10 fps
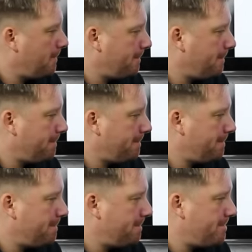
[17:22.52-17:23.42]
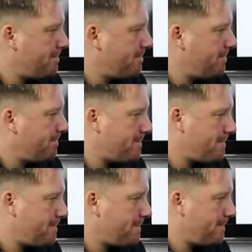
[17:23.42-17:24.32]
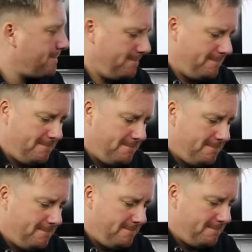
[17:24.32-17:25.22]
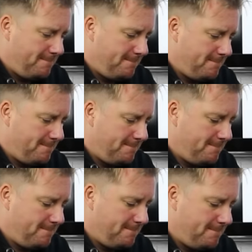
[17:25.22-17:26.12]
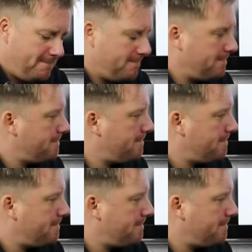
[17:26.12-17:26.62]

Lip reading: (not speaking)